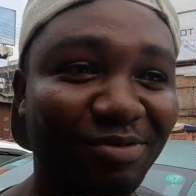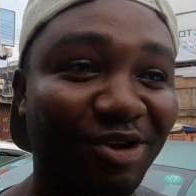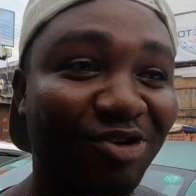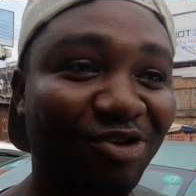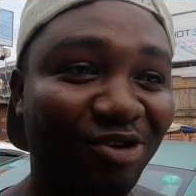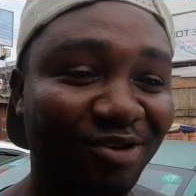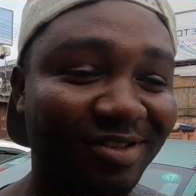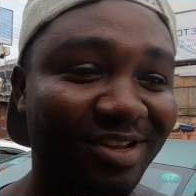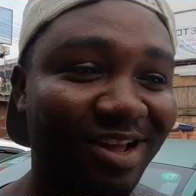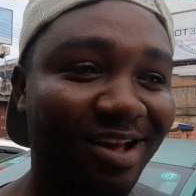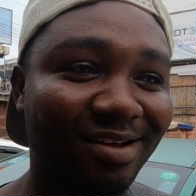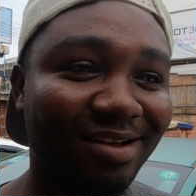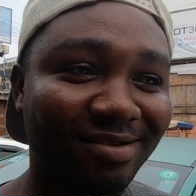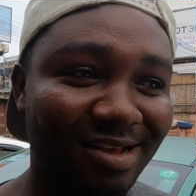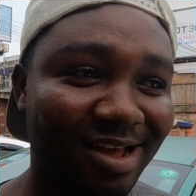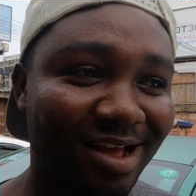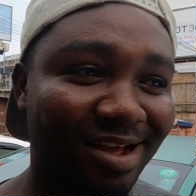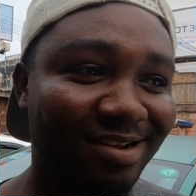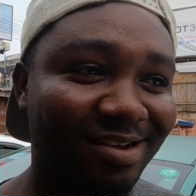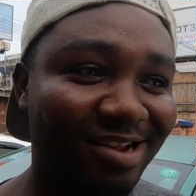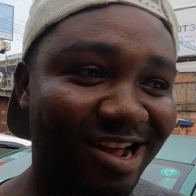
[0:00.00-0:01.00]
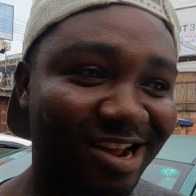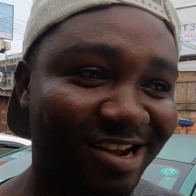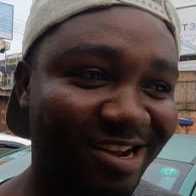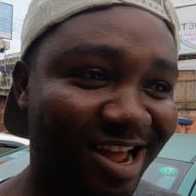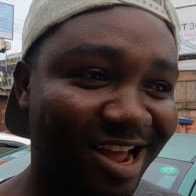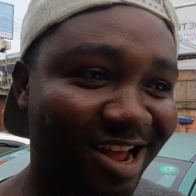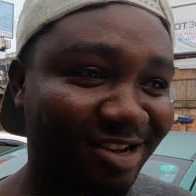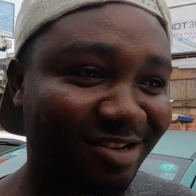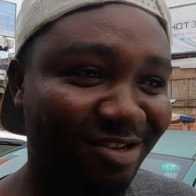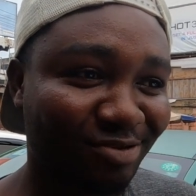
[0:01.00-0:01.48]
because they are
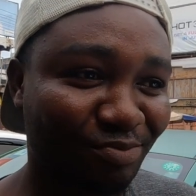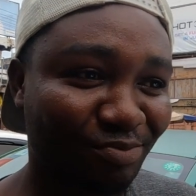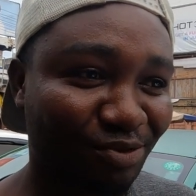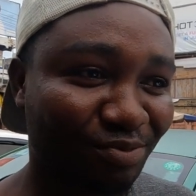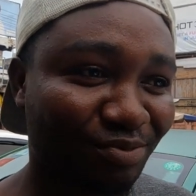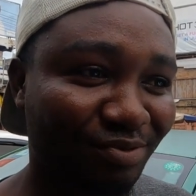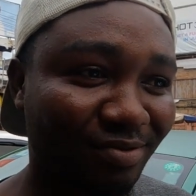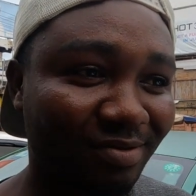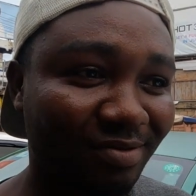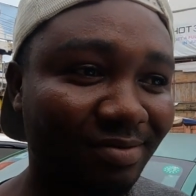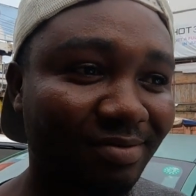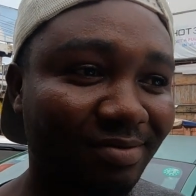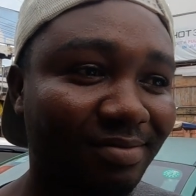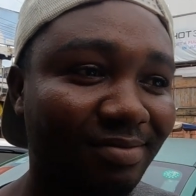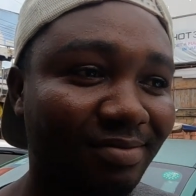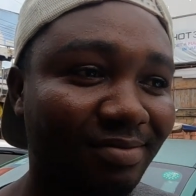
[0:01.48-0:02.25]
nice people.